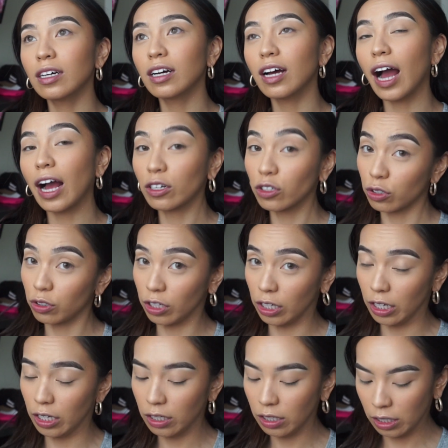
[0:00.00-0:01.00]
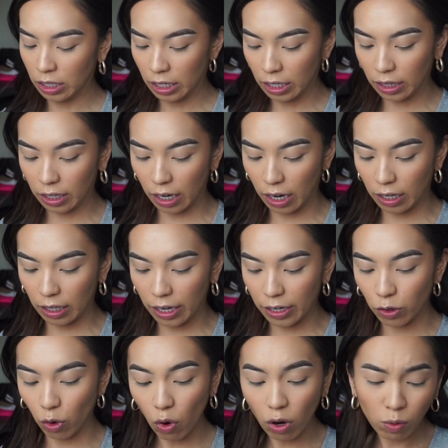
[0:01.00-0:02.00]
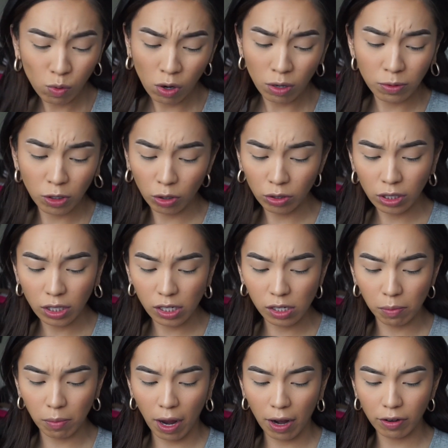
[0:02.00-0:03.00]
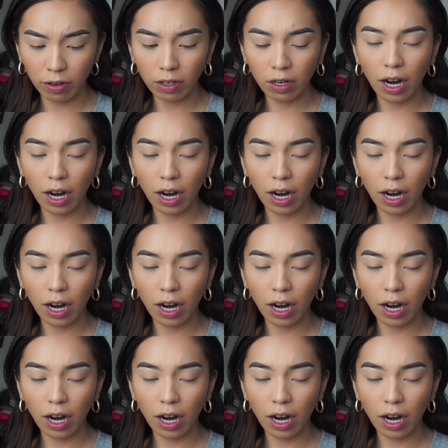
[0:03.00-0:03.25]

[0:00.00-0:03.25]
actually, that I like, or warm tone, it doesn't matter.